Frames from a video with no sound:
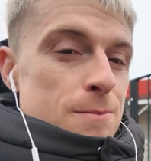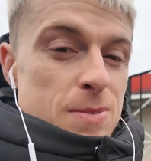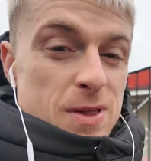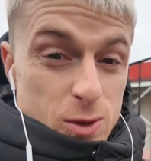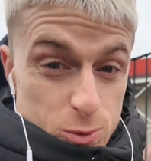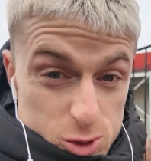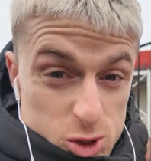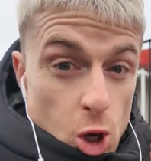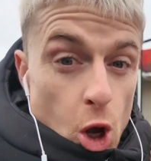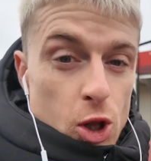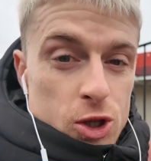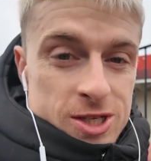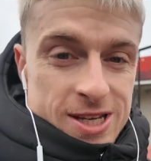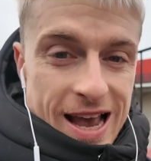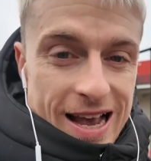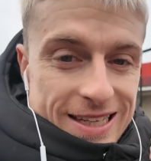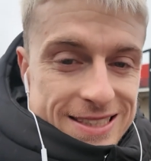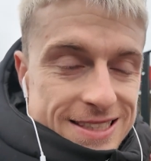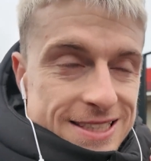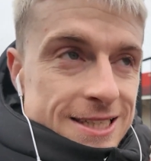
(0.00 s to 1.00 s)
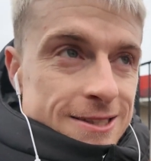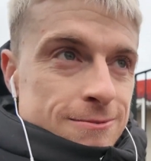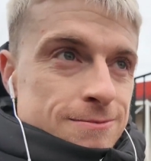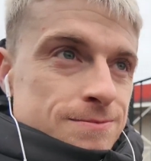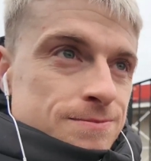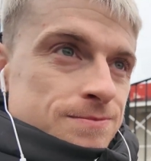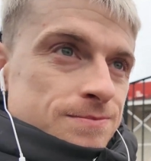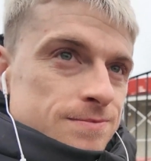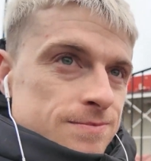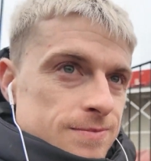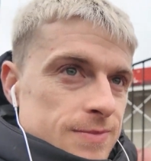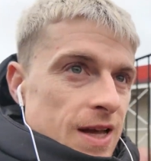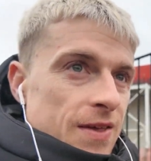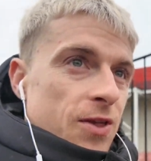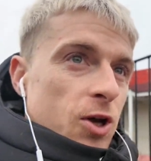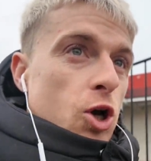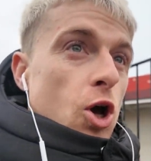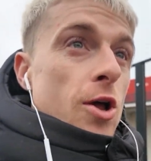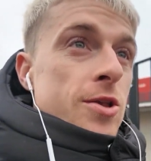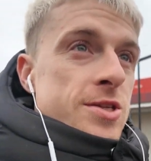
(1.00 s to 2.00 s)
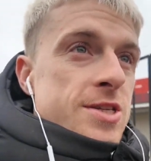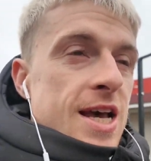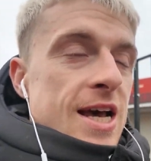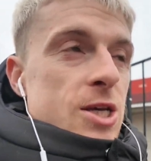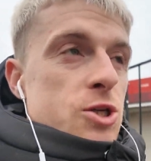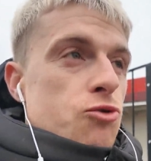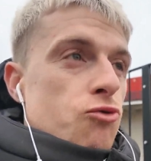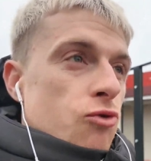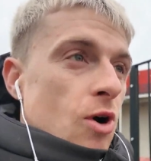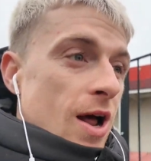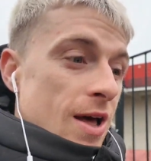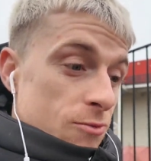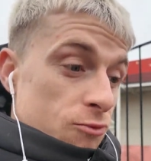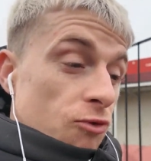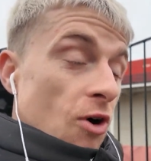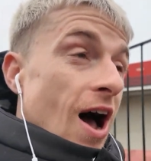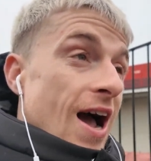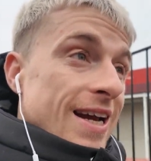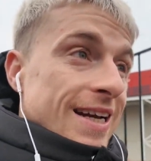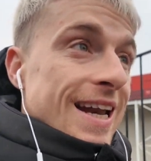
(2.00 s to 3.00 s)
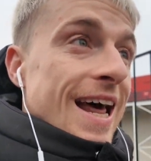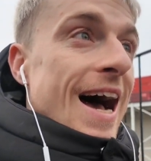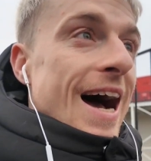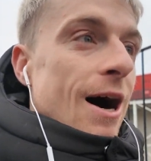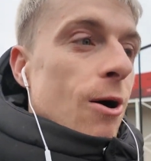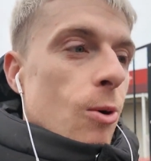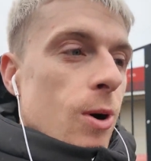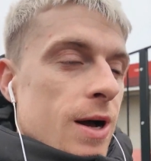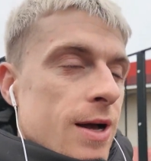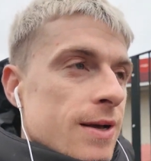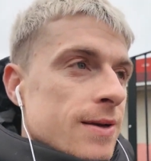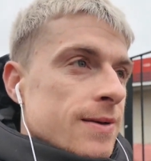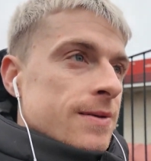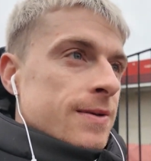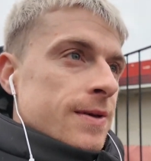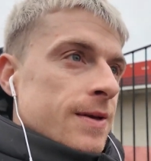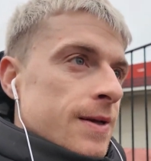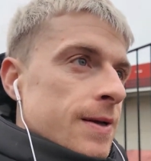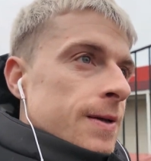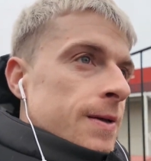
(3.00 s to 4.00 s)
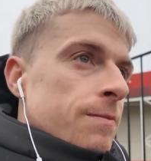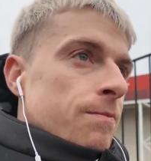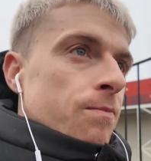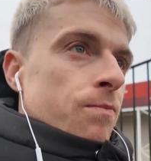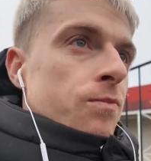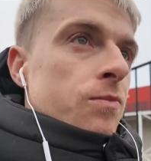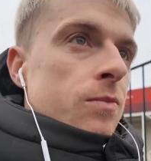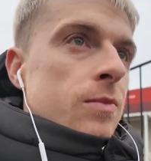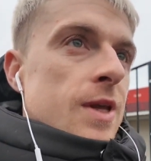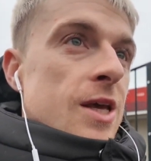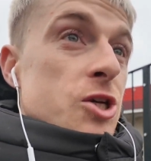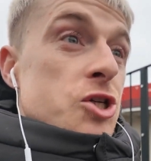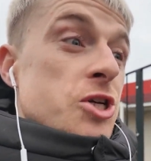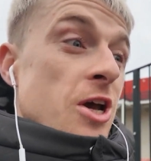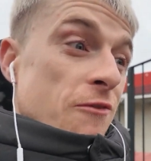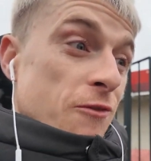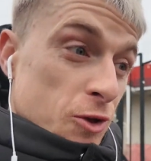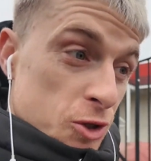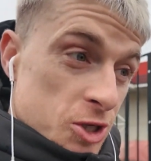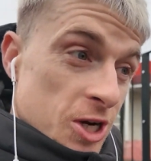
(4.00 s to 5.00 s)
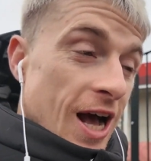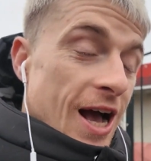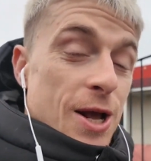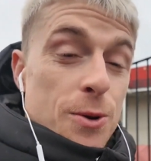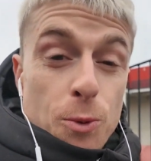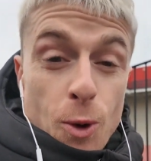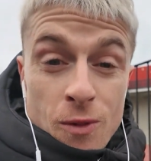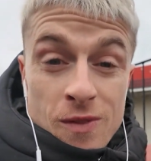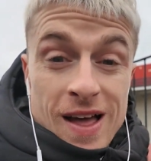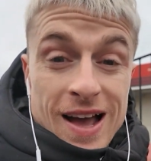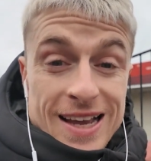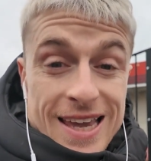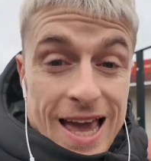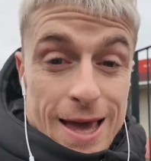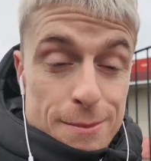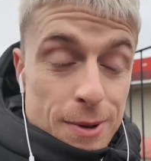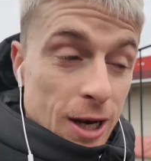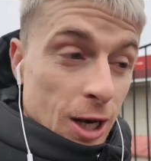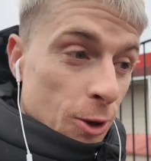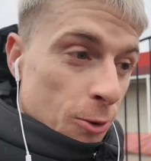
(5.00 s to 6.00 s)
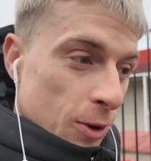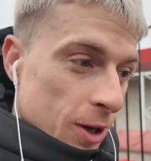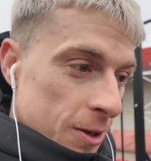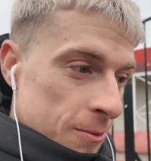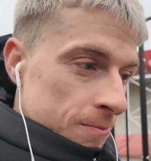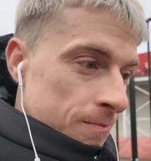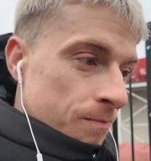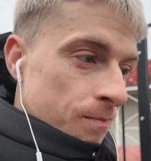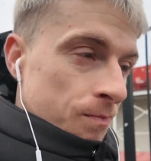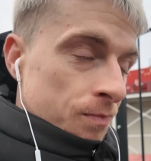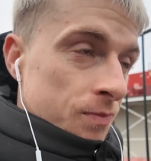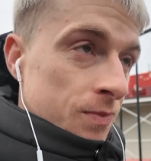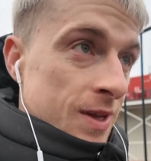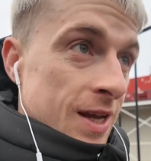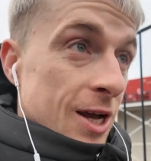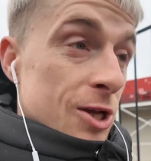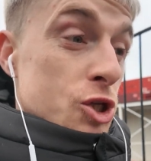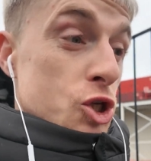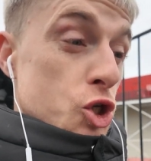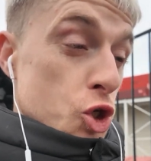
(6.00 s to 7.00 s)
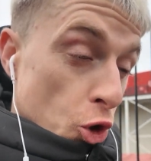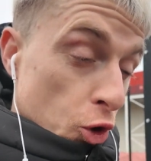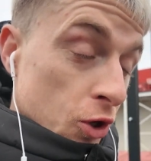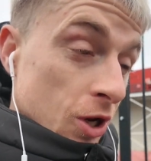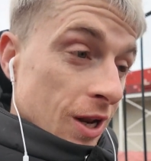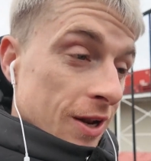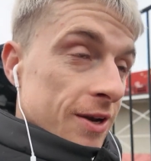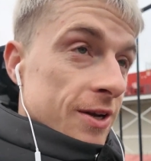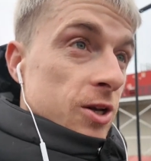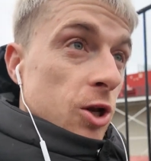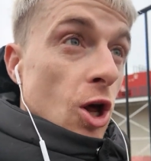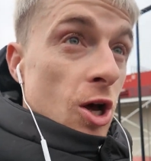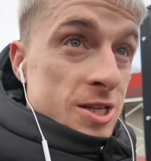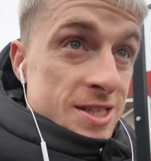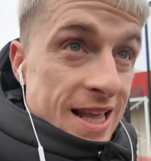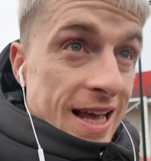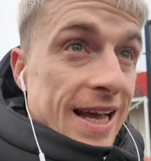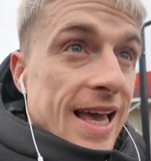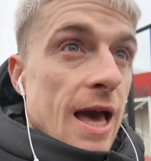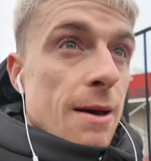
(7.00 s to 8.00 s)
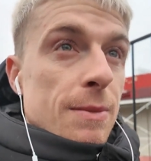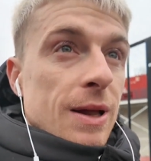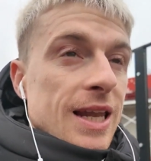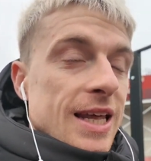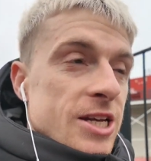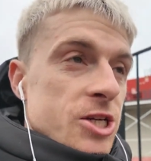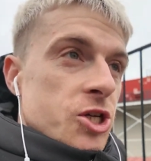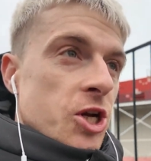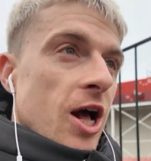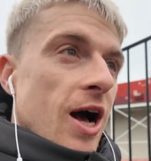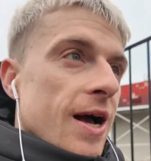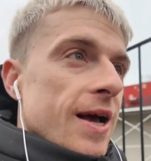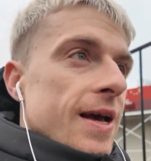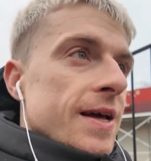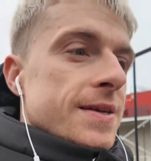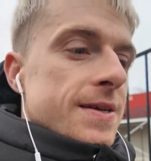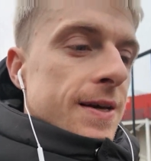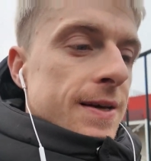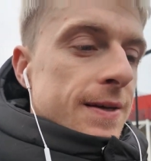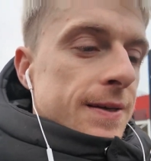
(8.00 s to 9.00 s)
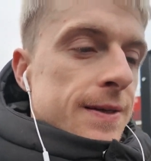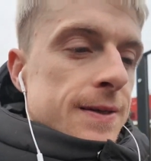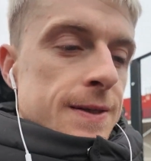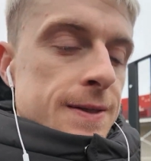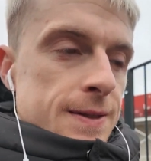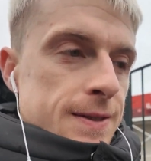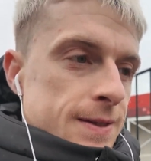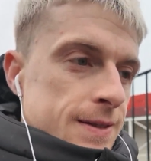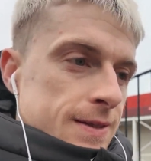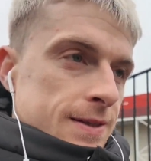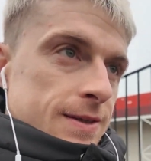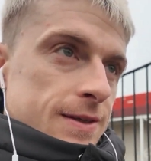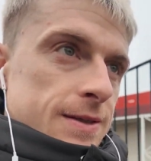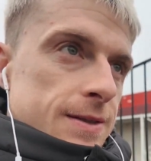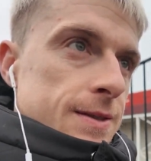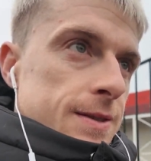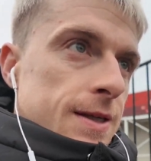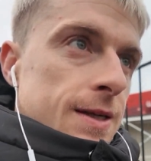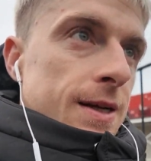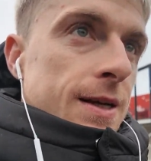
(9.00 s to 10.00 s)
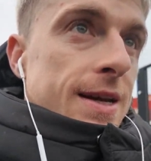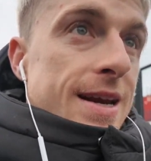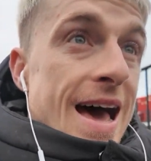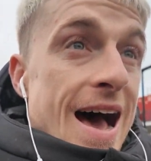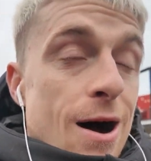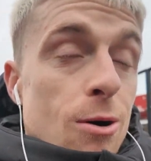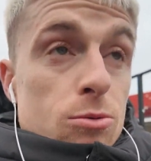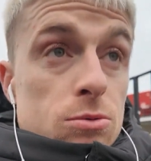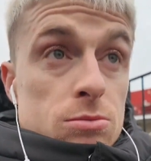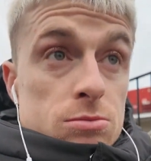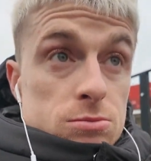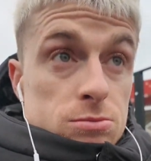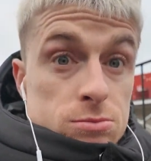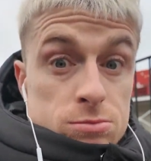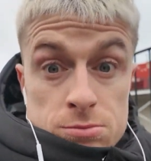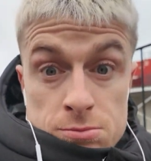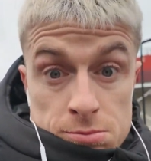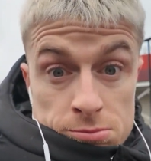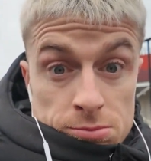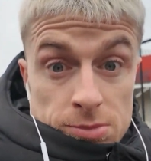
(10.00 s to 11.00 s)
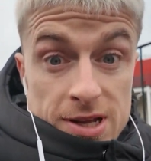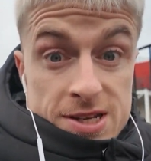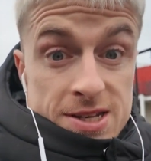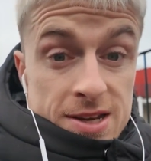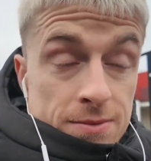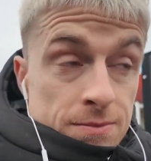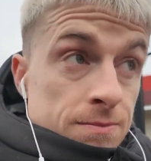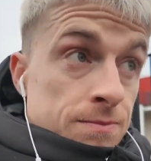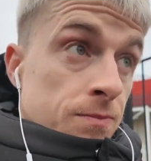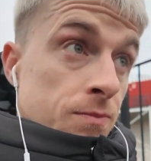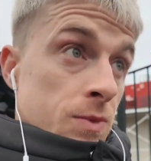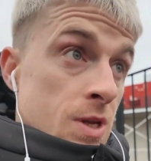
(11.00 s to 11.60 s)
But there was context. And the context right now is Sheffield United won that game at Luton and Sunderland lost that game at Leeds United. Now, listen.